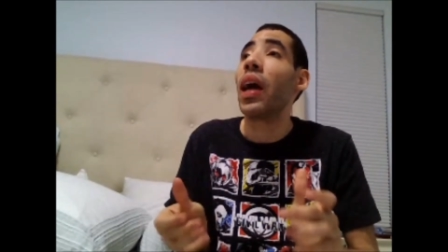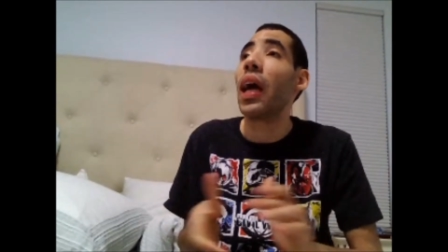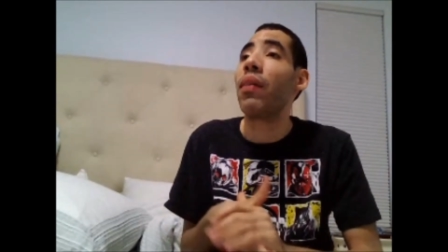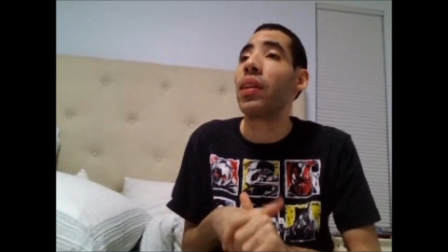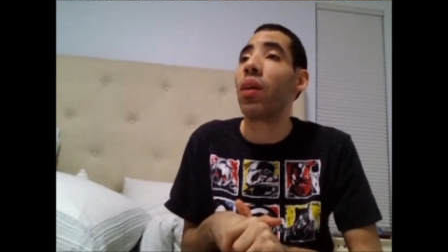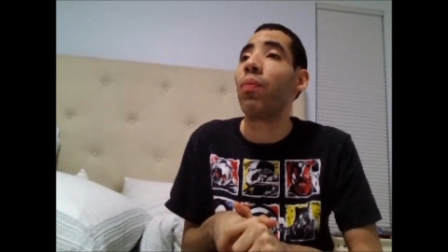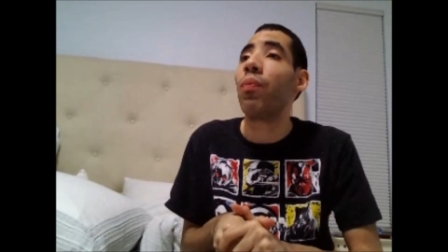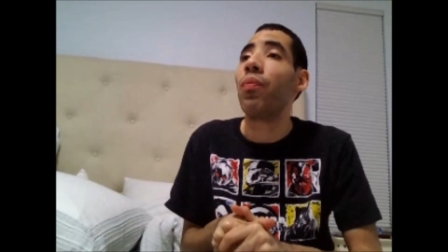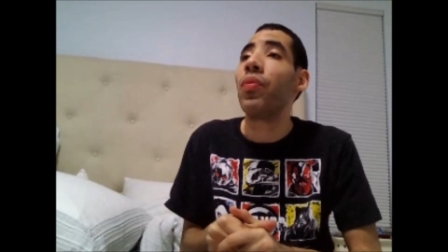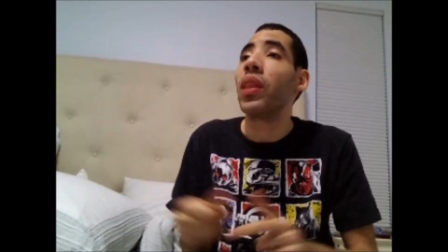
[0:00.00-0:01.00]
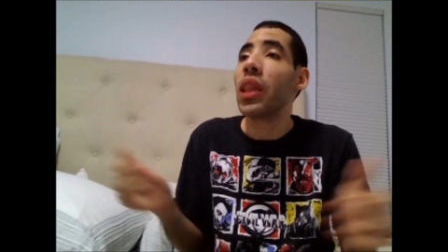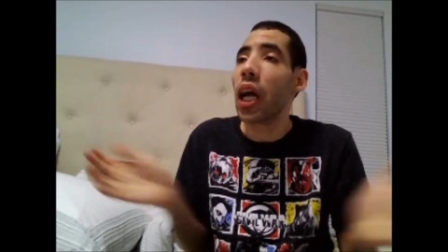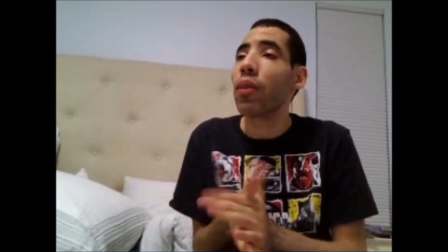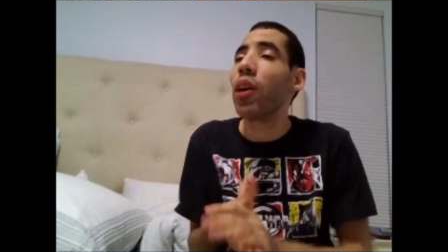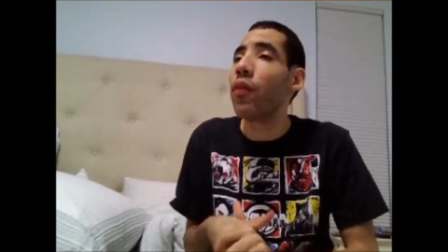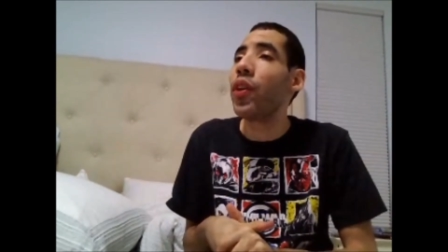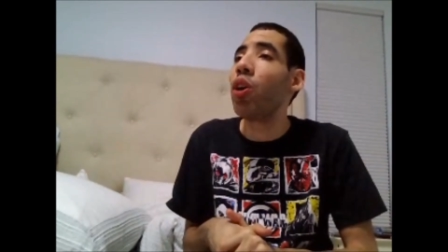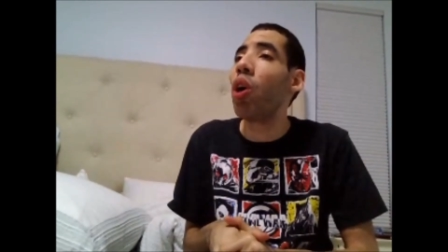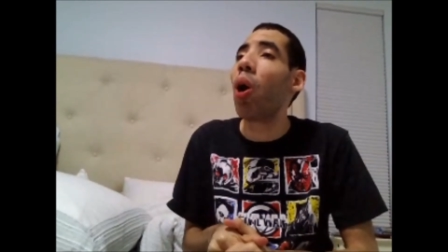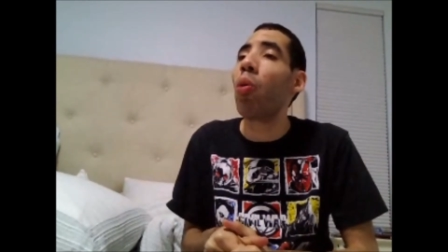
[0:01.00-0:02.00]
Anyway, that's my
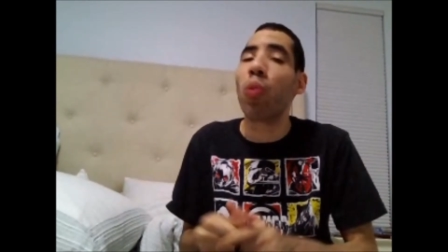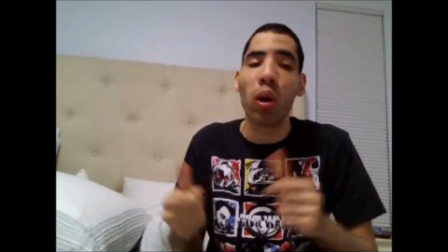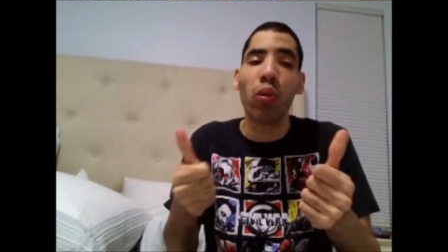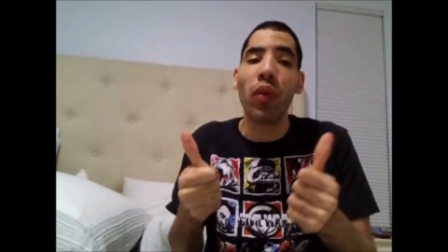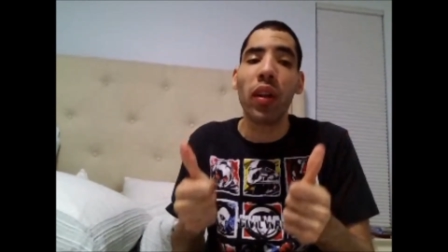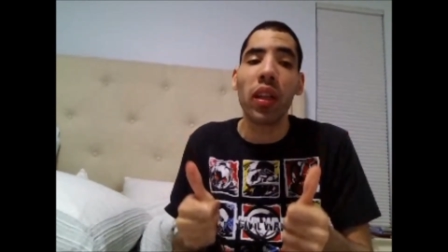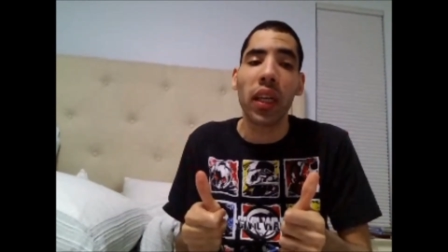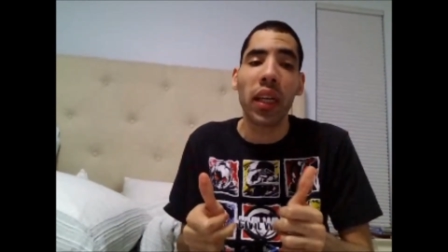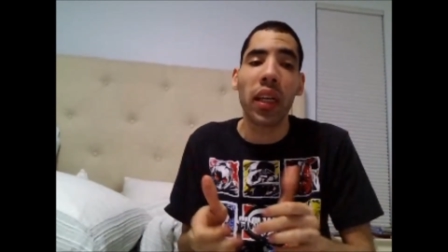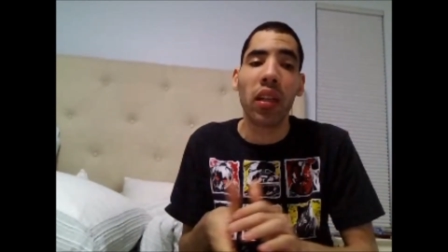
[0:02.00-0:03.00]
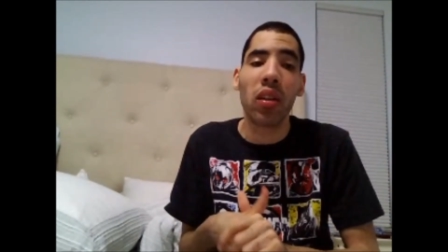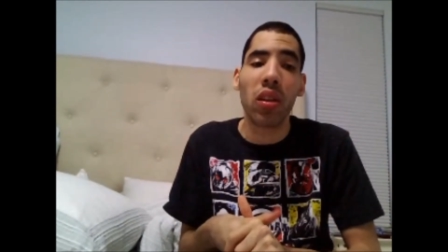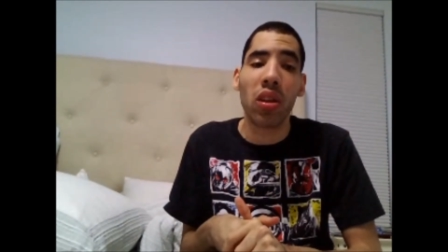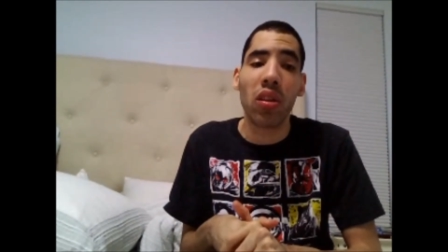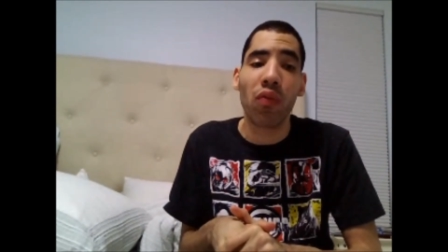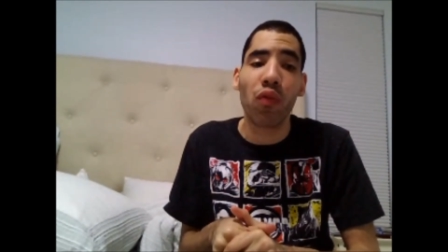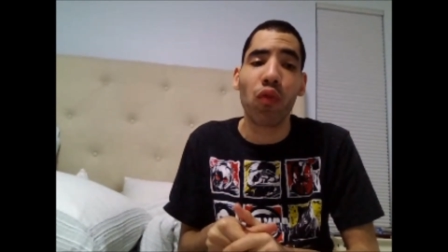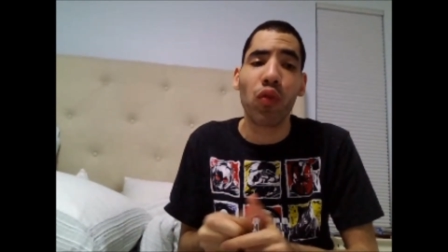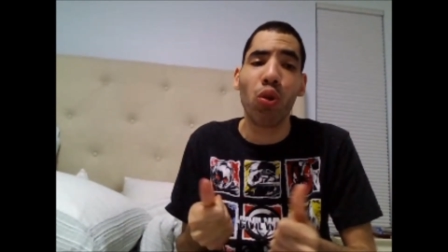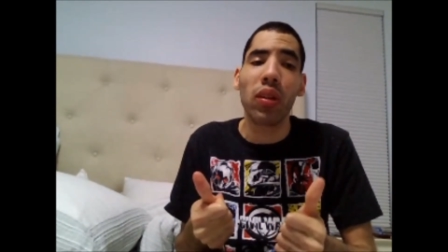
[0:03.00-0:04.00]
view of Wonder Woman, the
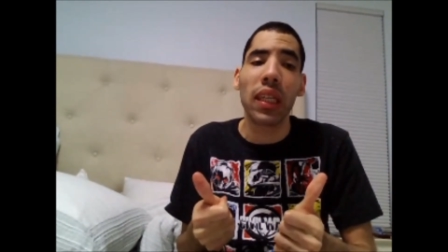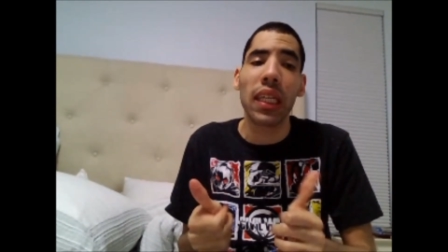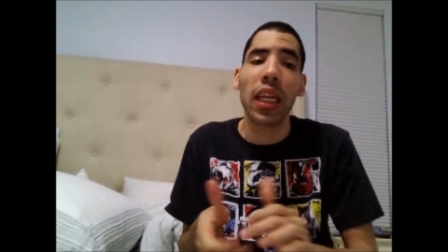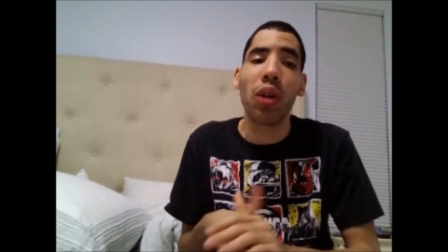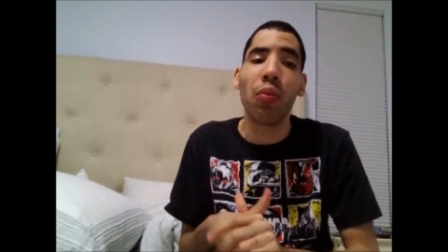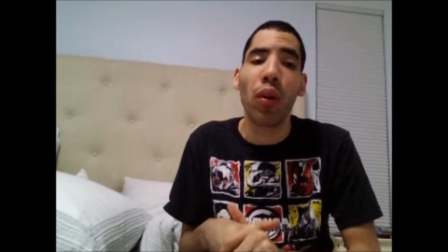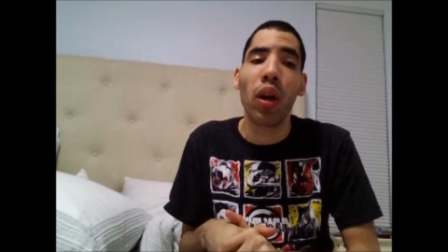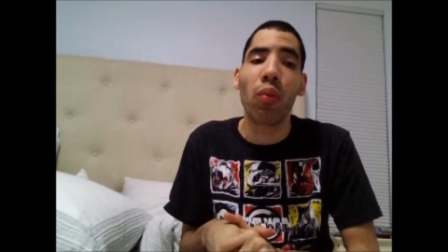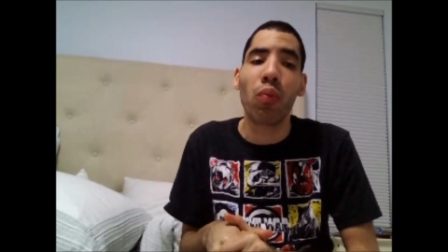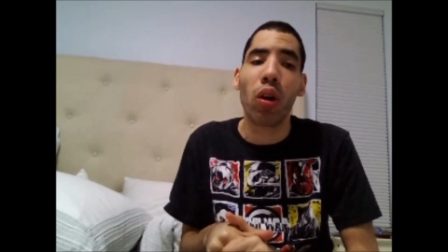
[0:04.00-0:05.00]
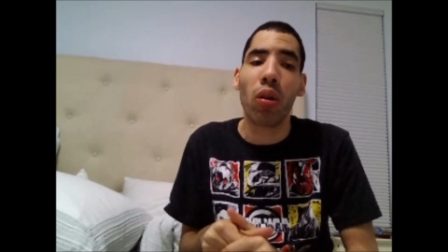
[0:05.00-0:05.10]
new DCEU movie.